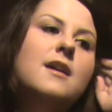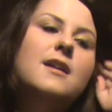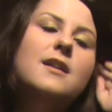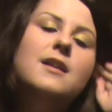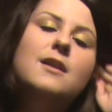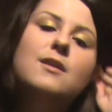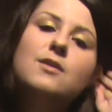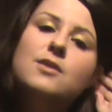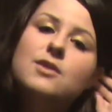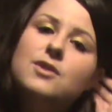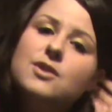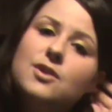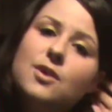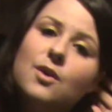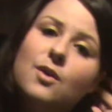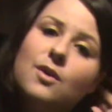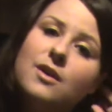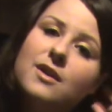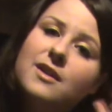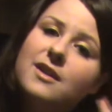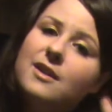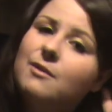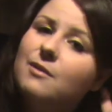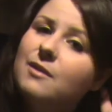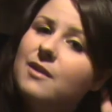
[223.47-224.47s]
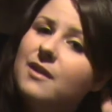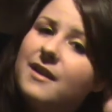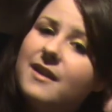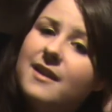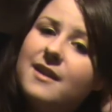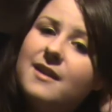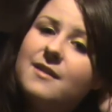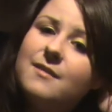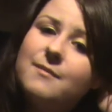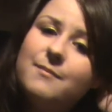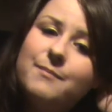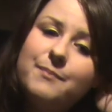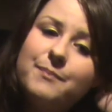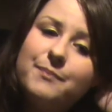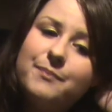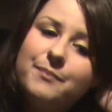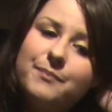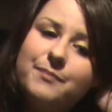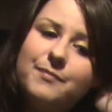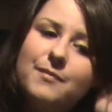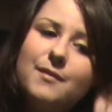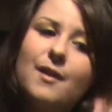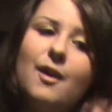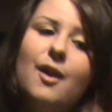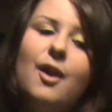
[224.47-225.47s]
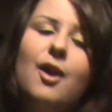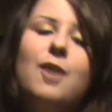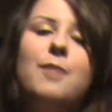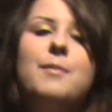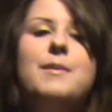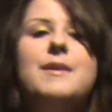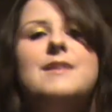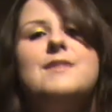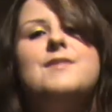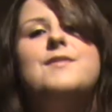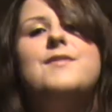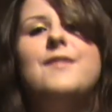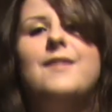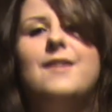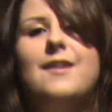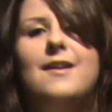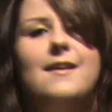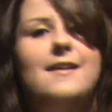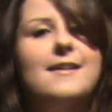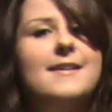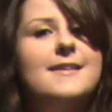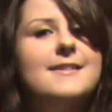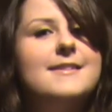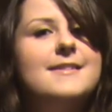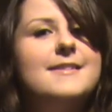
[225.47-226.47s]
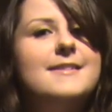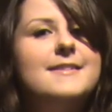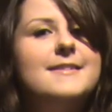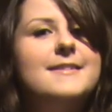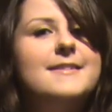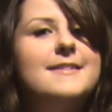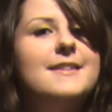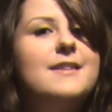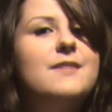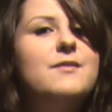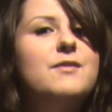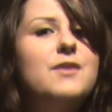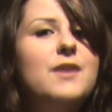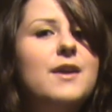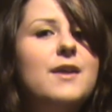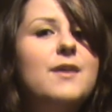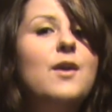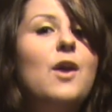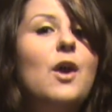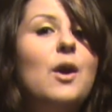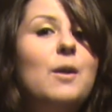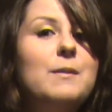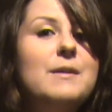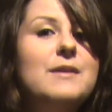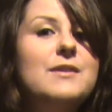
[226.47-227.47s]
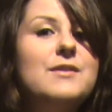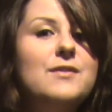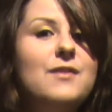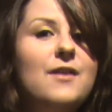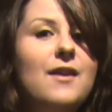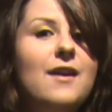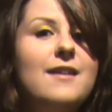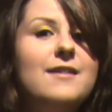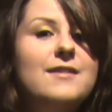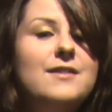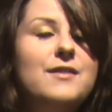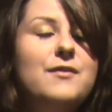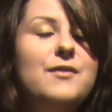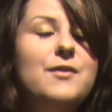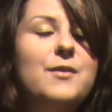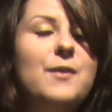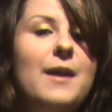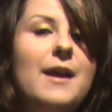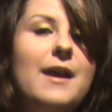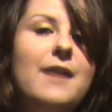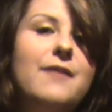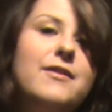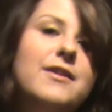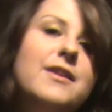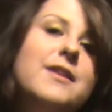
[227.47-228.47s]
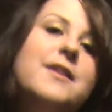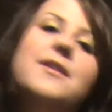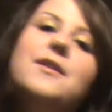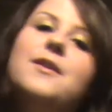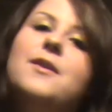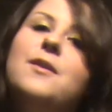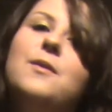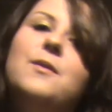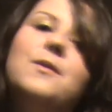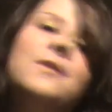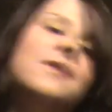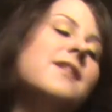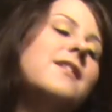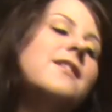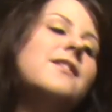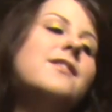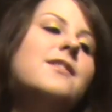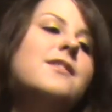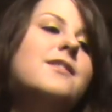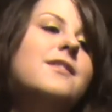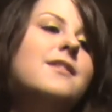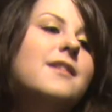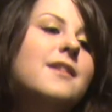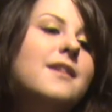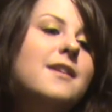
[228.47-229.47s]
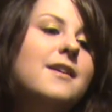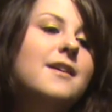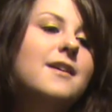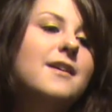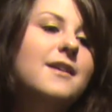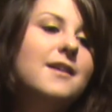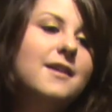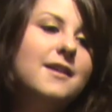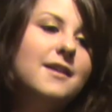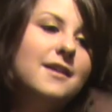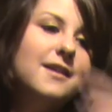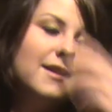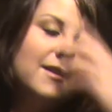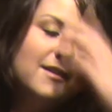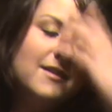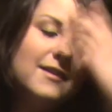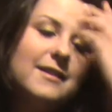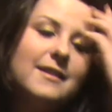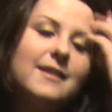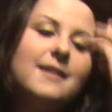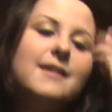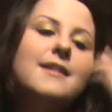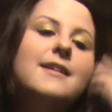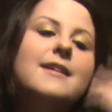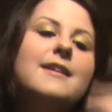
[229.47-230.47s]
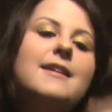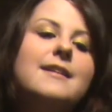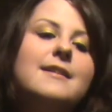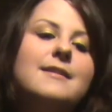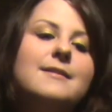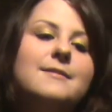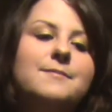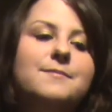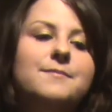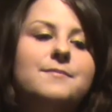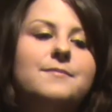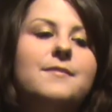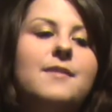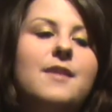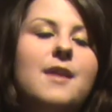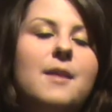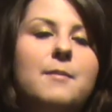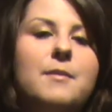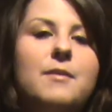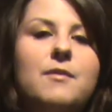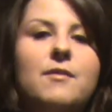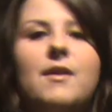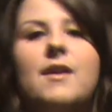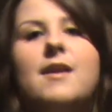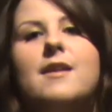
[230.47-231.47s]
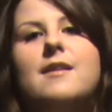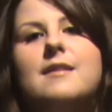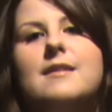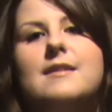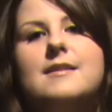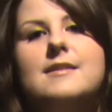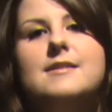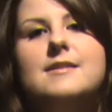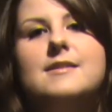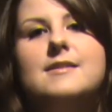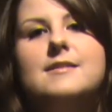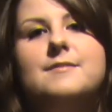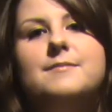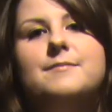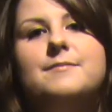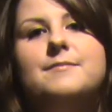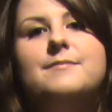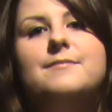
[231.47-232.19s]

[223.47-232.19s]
They were so good. They were like Arby's fries. Have you had Arby's fries? If you haven't, don't, because they're addicting. Them and Raley's.